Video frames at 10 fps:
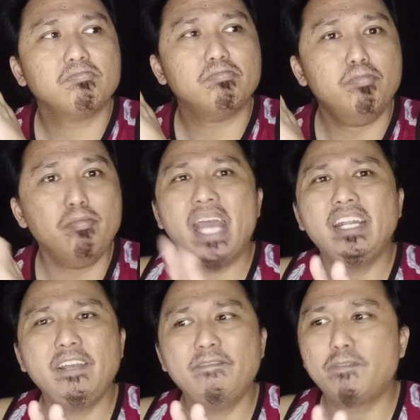
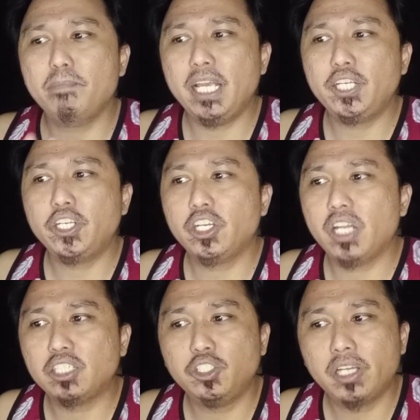many
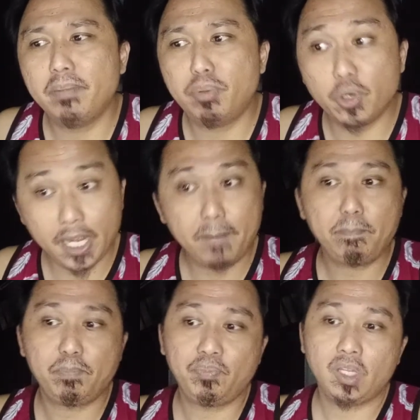information as you can put
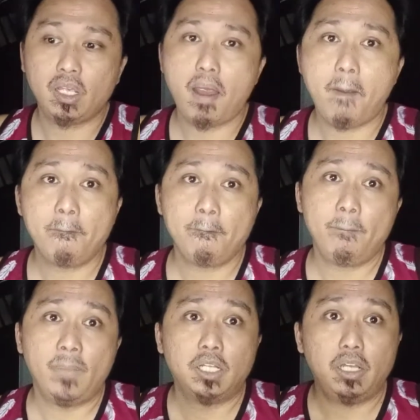in
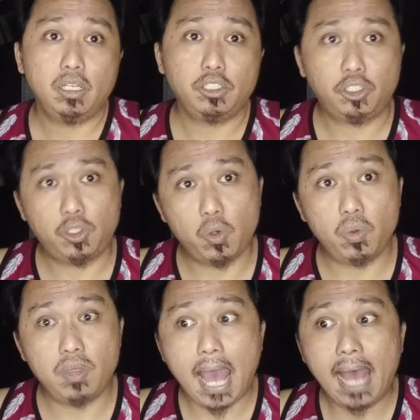
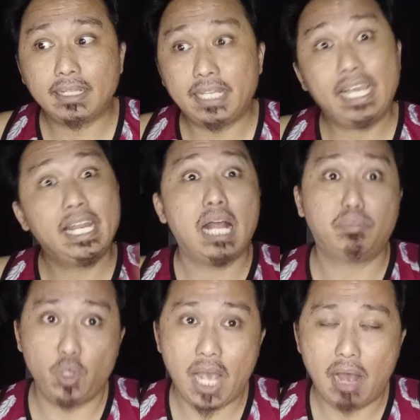so that they can
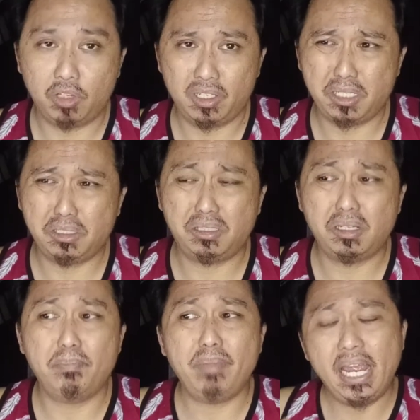help you out. Because
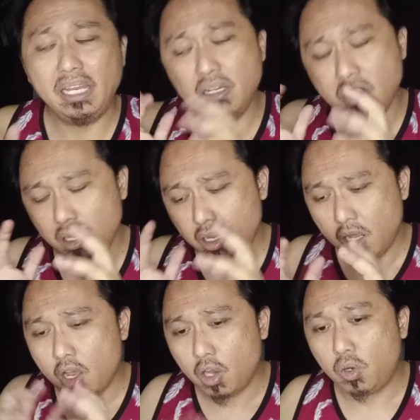the main
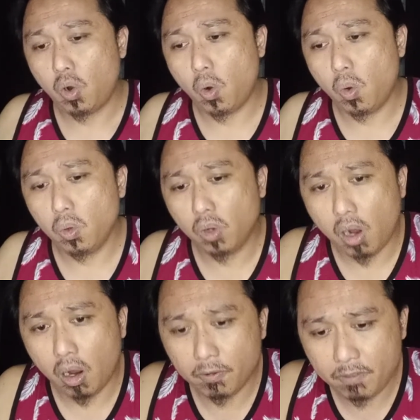goal
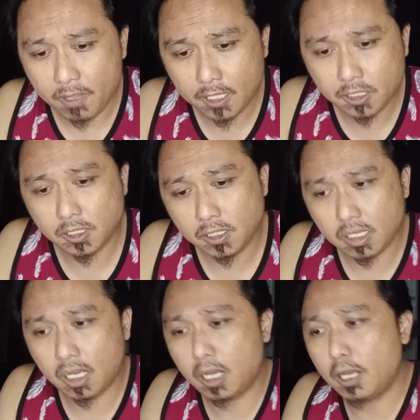of this
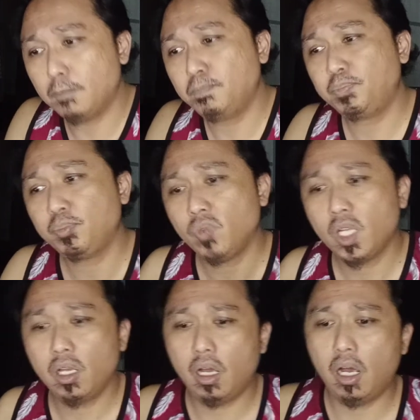
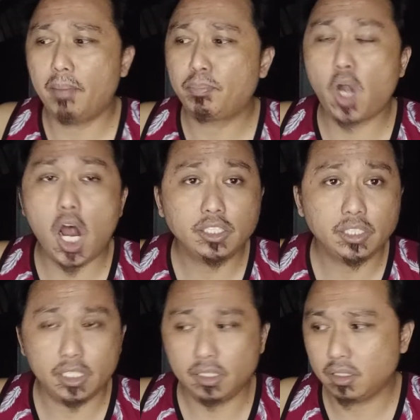
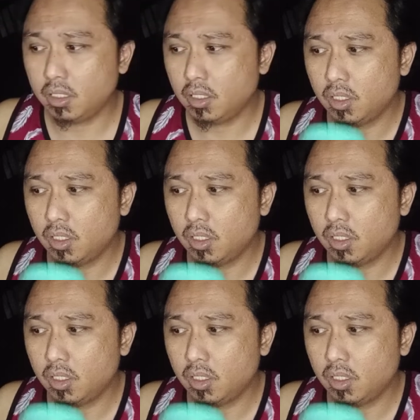process